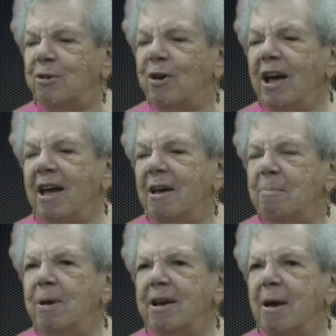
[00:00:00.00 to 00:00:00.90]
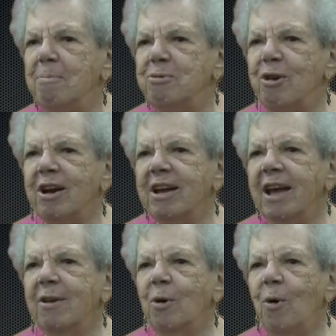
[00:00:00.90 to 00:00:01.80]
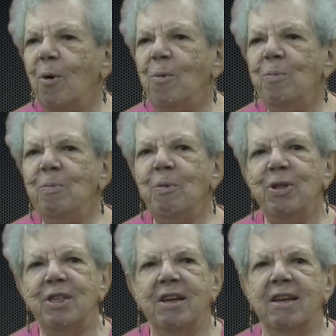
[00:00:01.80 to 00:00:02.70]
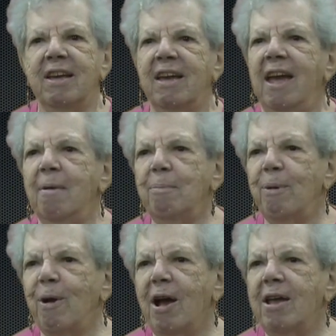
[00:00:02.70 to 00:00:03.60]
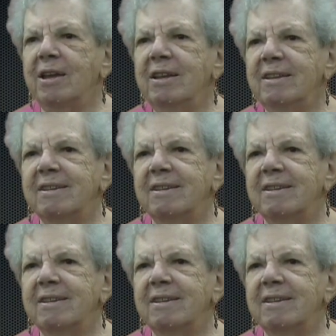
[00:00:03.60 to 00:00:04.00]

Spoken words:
a pickup truck at home with a camper on it.